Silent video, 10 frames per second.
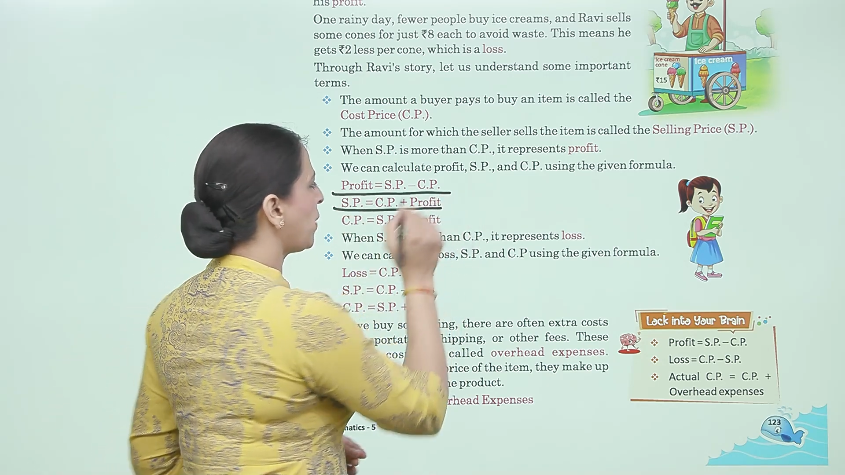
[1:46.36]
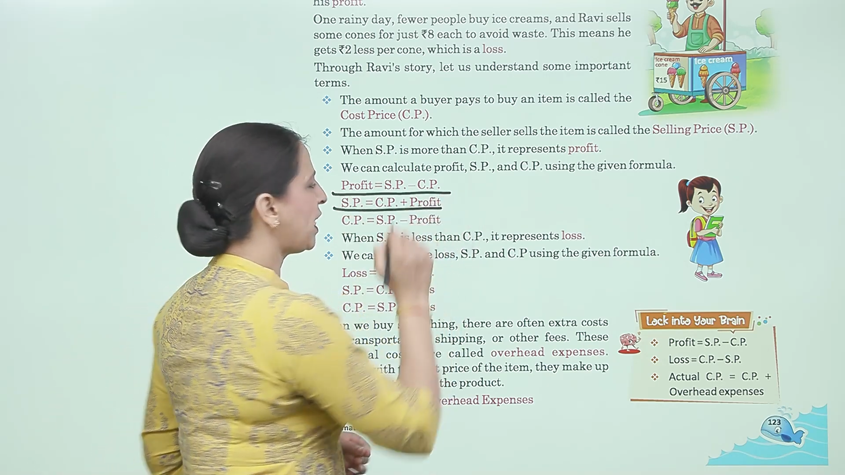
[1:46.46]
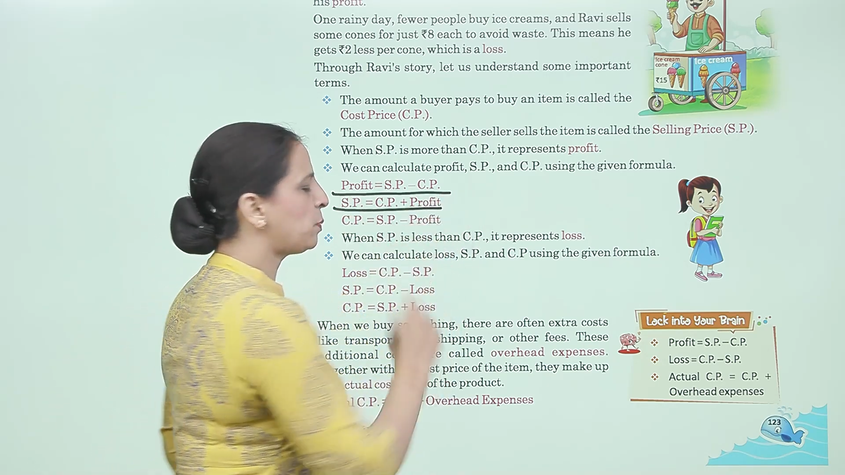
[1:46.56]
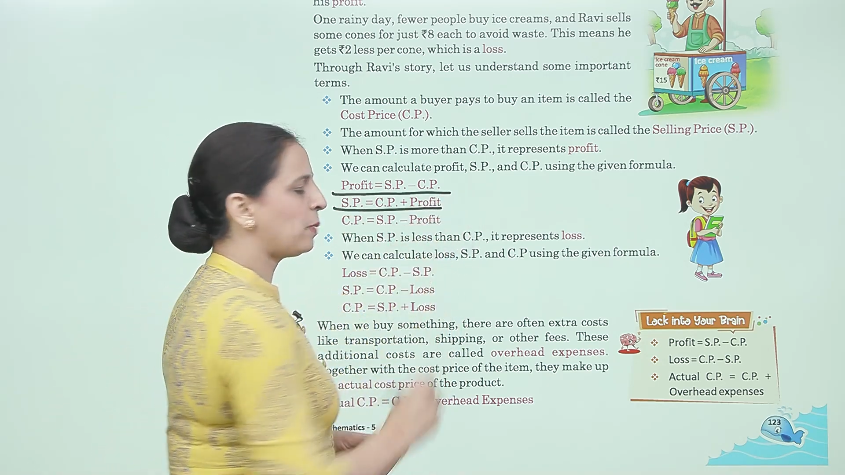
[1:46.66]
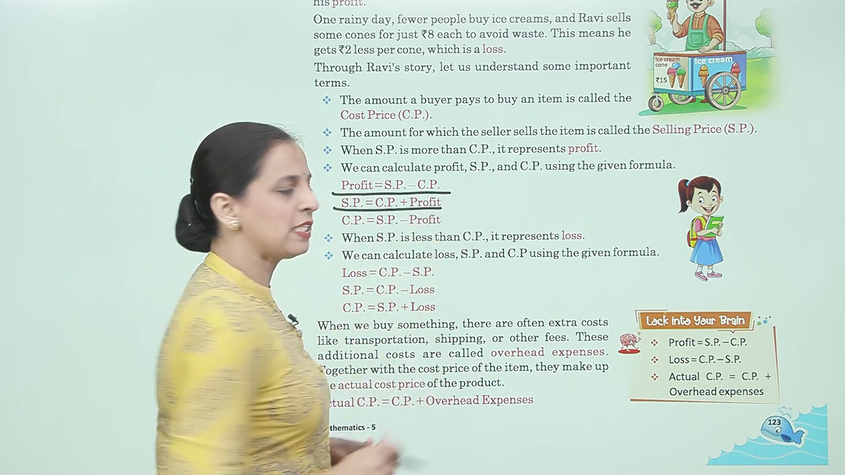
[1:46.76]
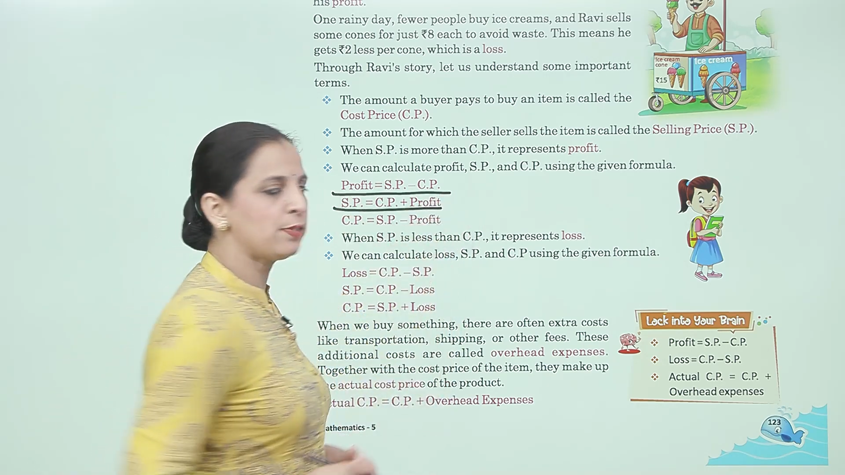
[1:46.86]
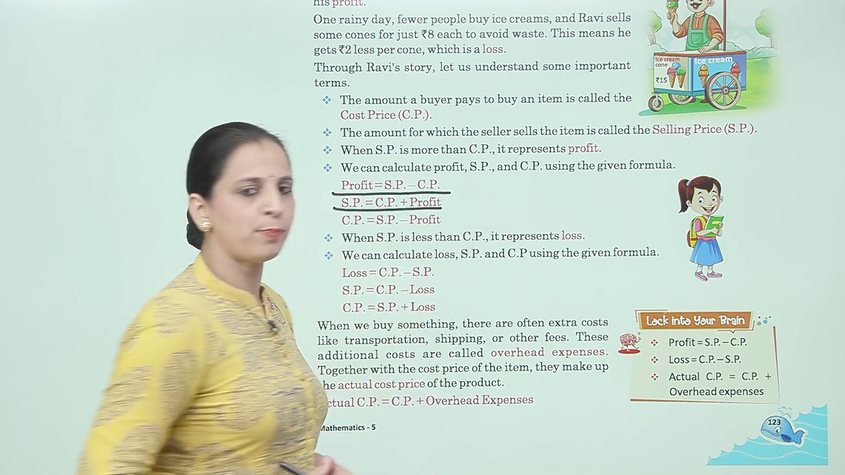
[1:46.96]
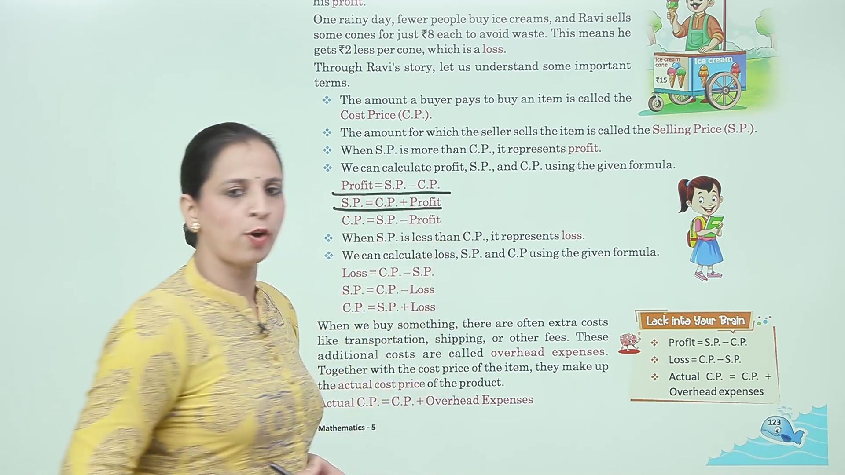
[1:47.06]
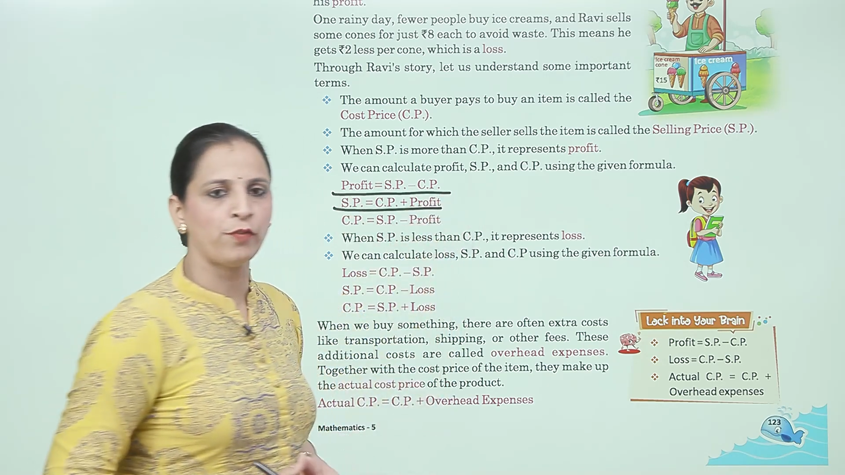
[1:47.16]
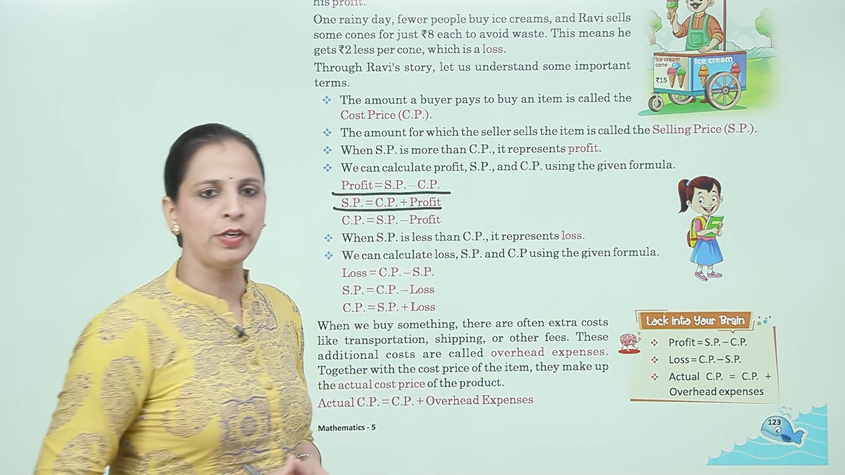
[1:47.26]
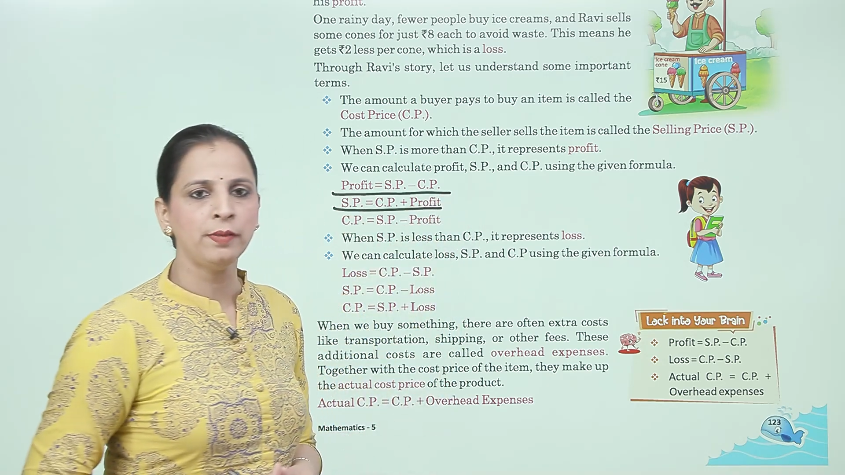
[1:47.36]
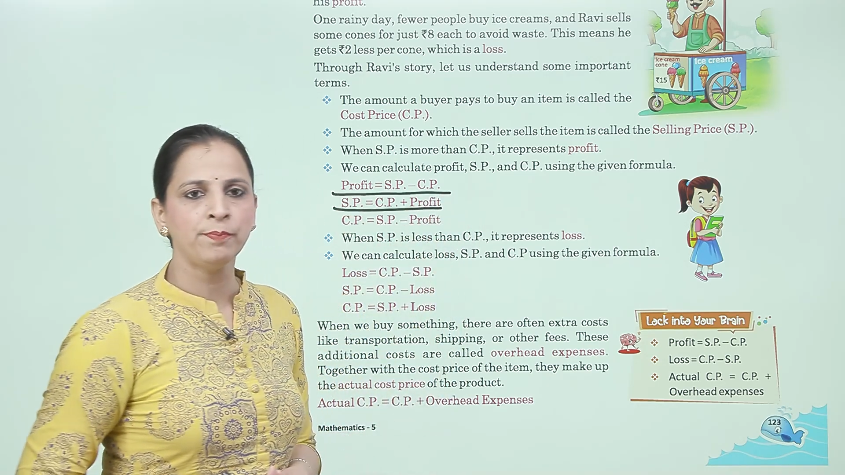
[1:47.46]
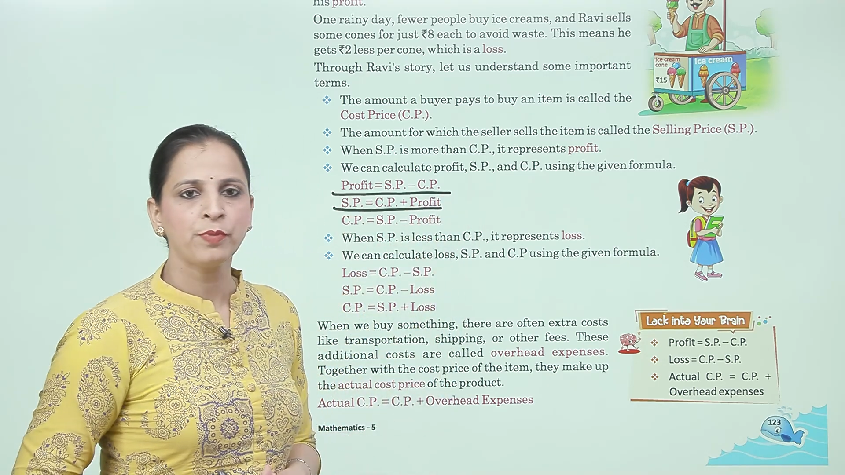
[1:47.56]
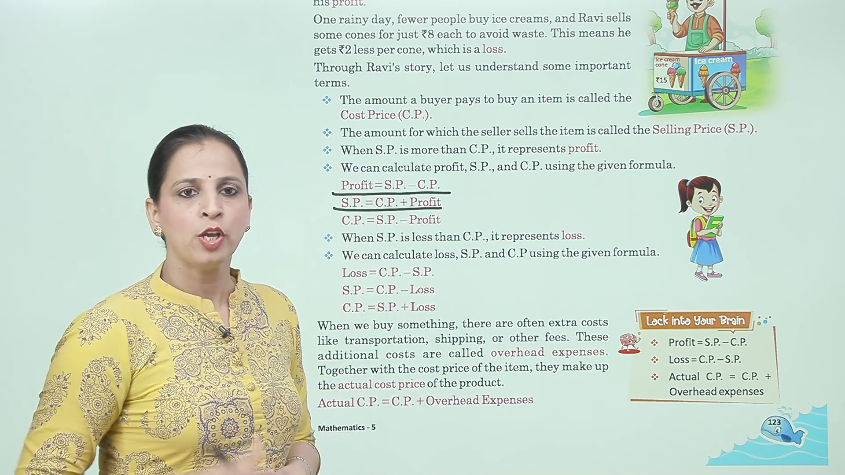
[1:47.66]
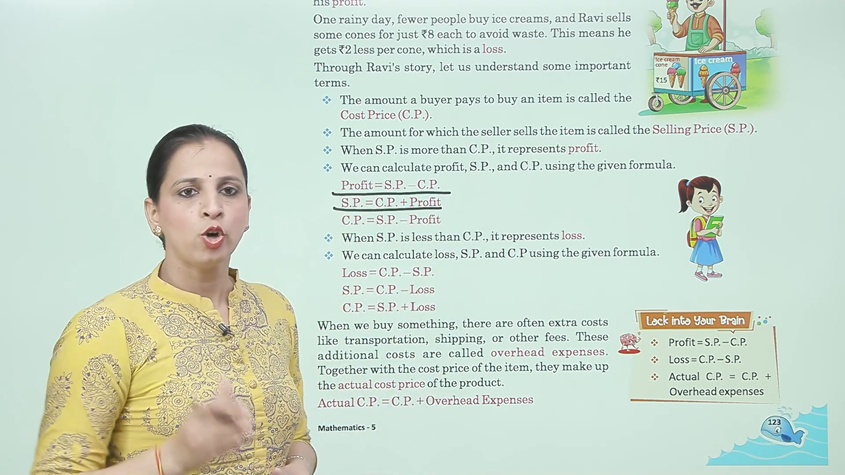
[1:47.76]
price plus profit.
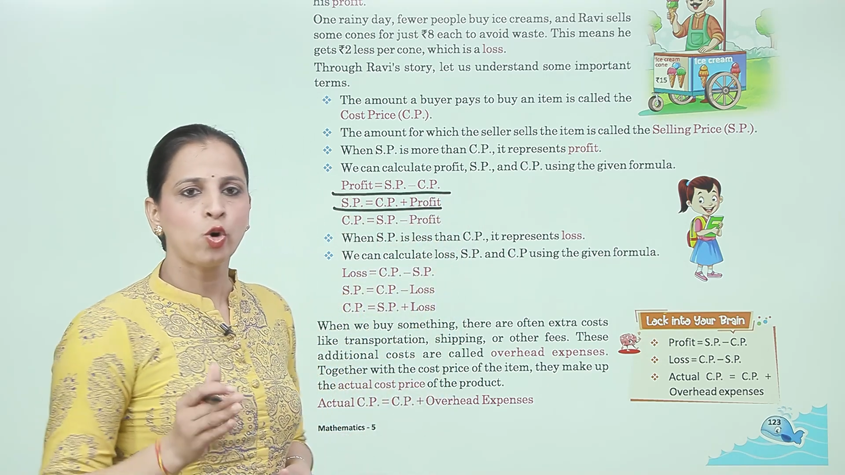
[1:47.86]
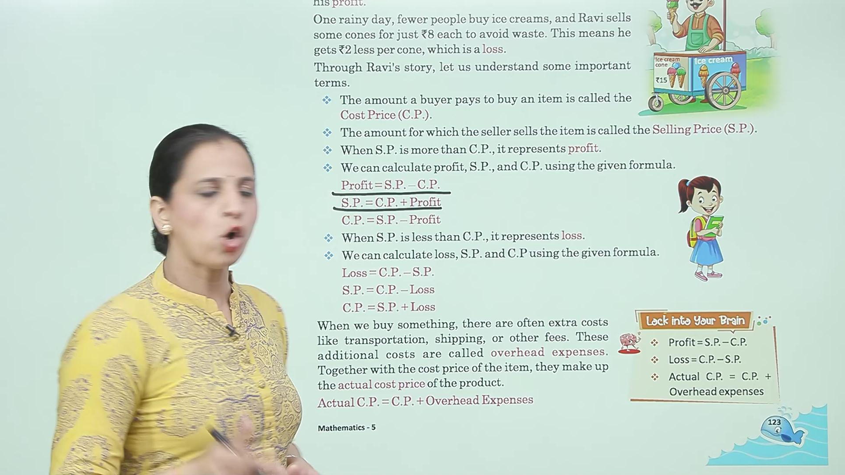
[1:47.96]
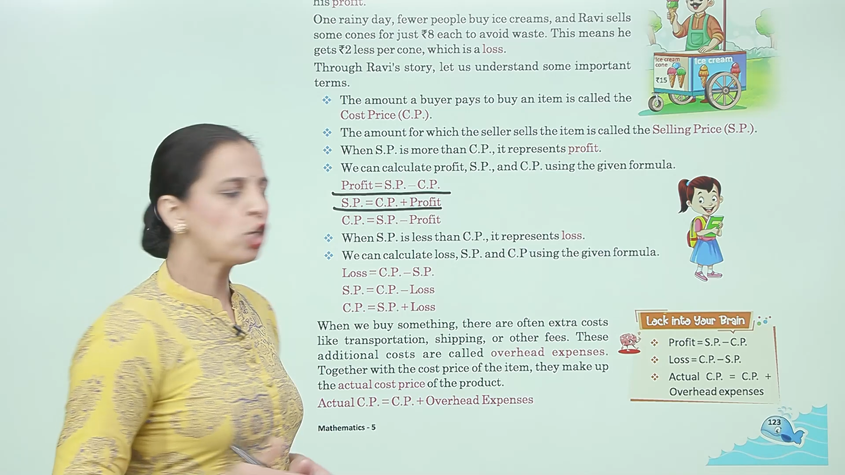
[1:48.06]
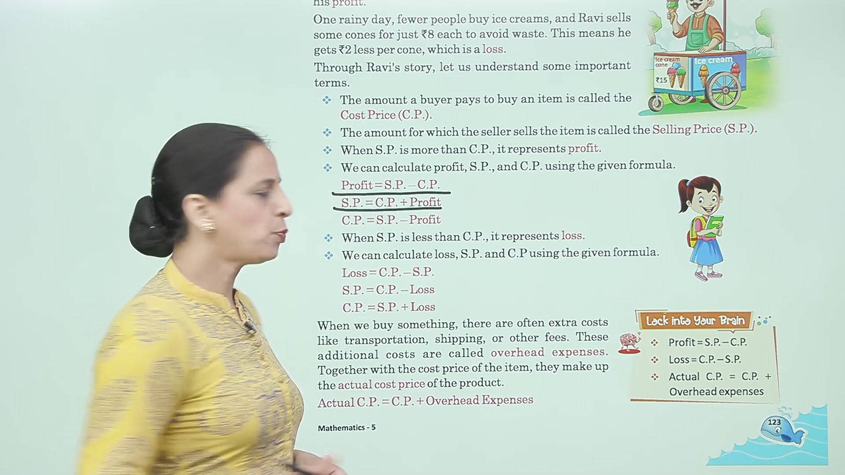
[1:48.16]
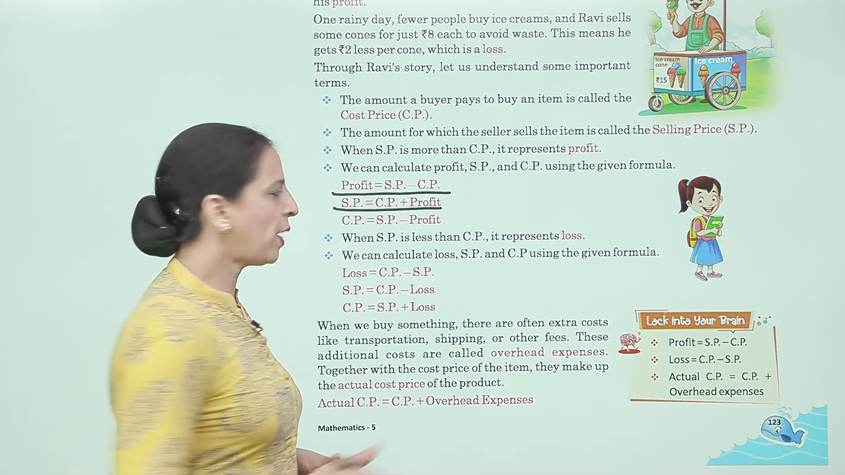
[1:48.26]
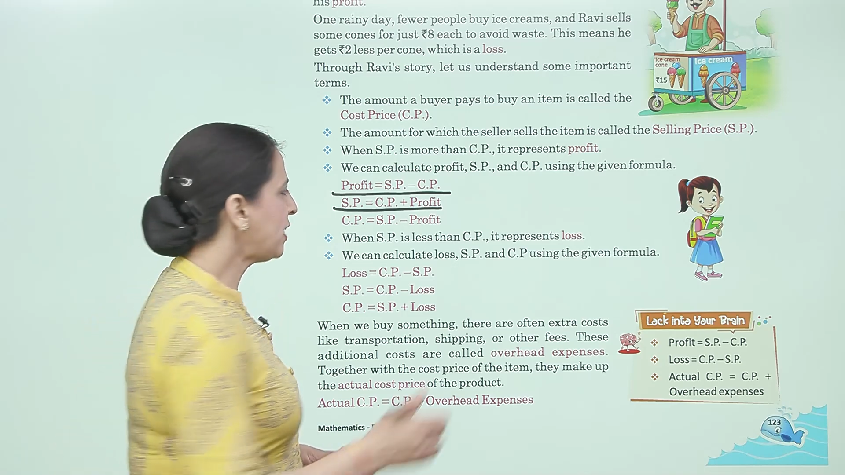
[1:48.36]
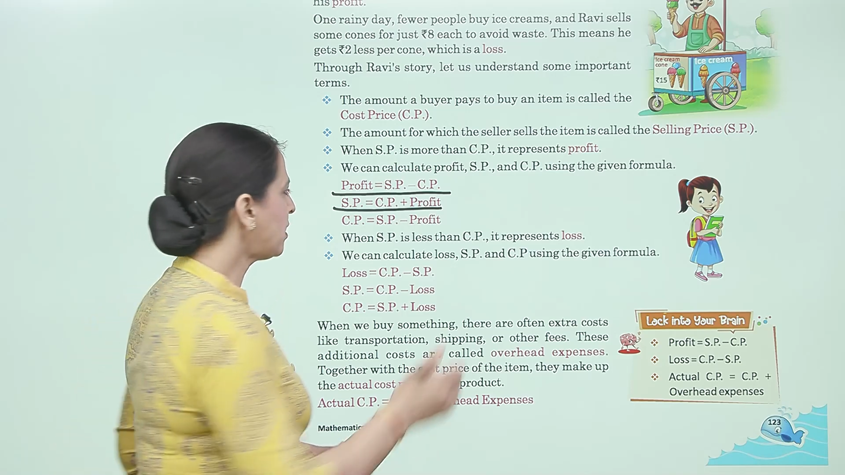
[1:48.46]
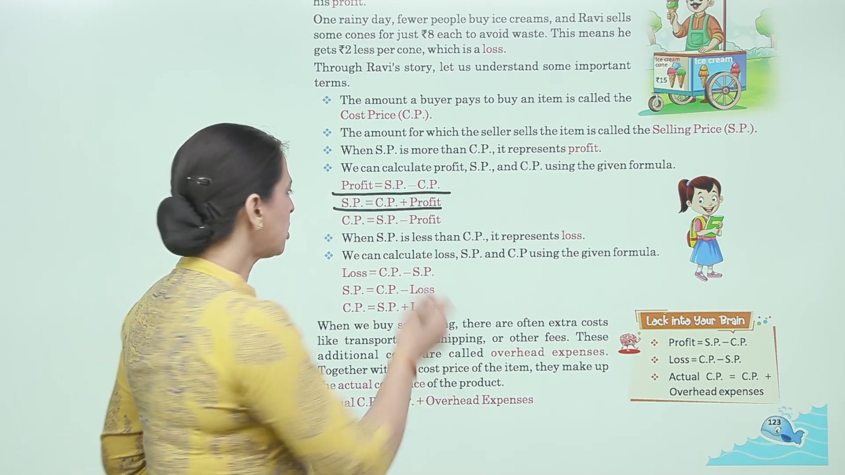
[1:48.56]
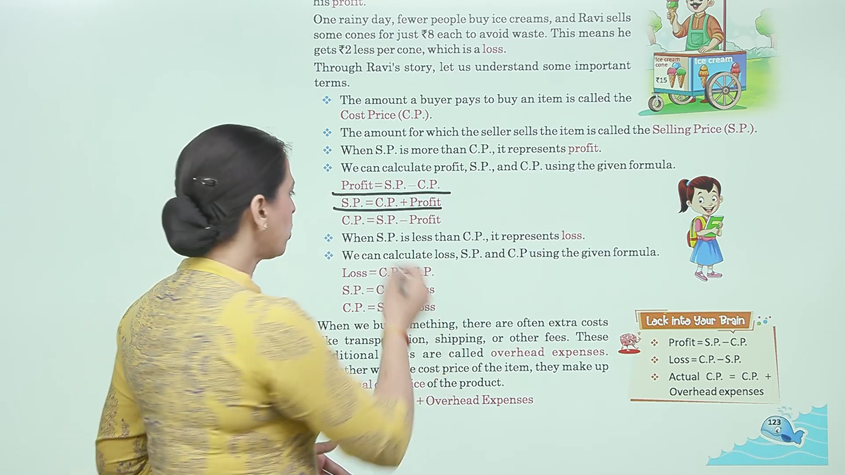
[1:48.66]
Cost price is